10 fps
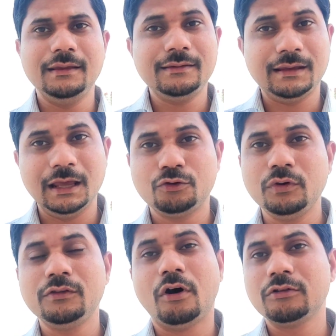is
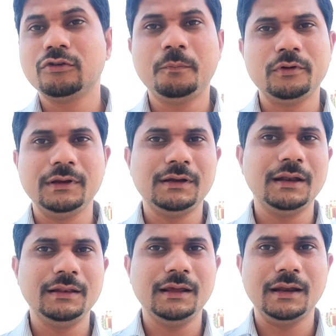Ketu is also posited
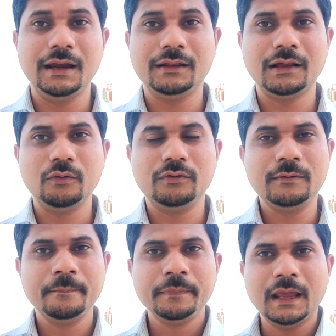in their 8th house.